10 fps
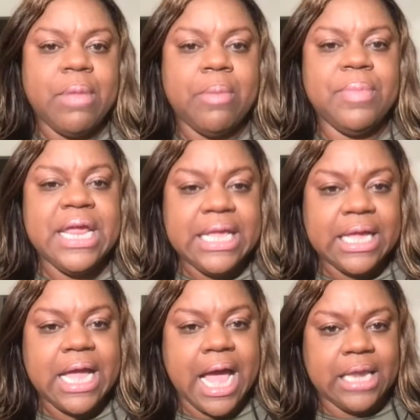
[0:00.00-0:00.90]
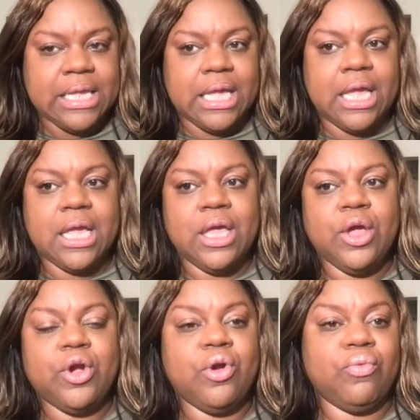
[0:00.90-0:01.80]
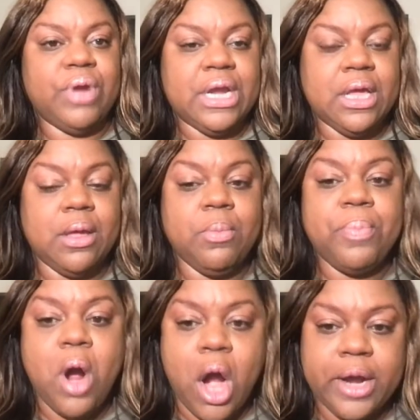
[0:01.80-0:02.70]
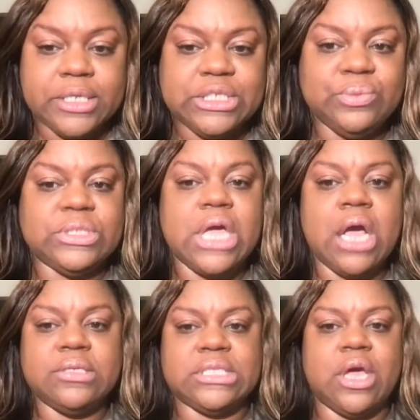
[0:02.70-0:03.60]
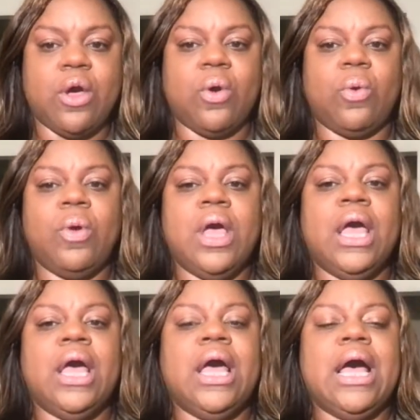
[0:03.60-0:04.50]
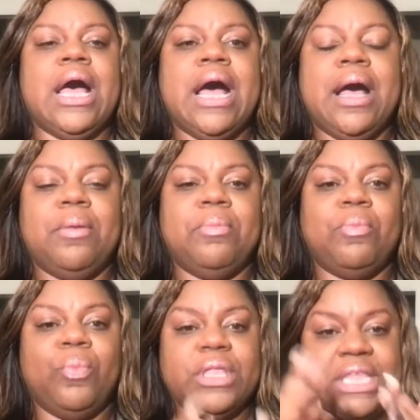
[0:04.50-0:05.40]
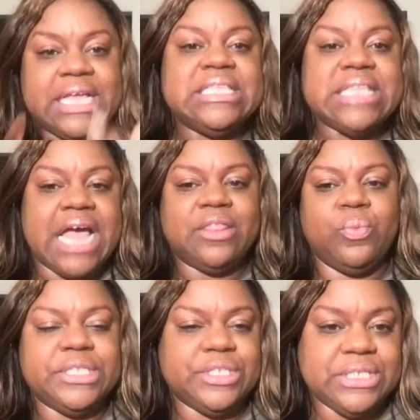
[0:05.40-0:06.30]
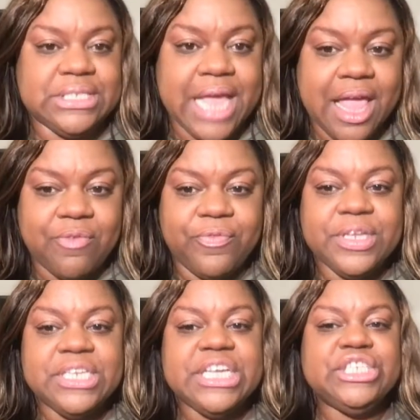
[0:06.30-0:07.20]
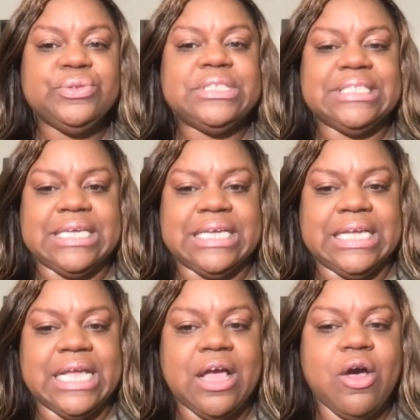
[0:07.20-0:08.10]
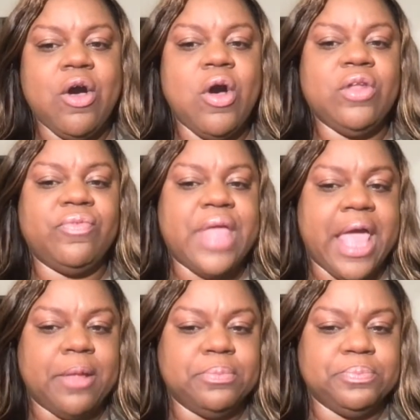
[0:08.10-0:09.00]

my media colleague, Karita Parks, who was also with the Inside the Wizard staff, did you see all of that?